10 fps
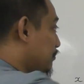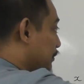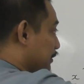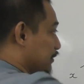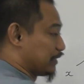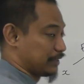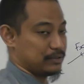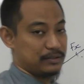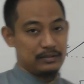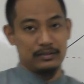Meaning
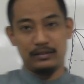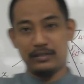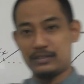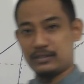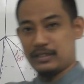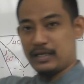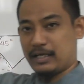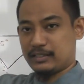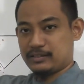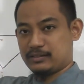that in this
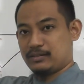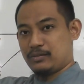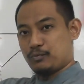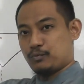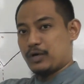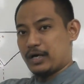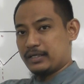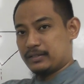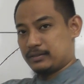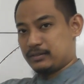x,
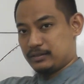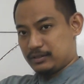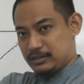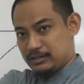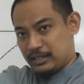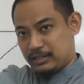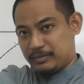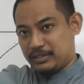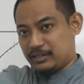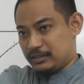y, it is in the
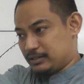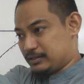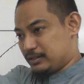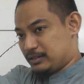middle here,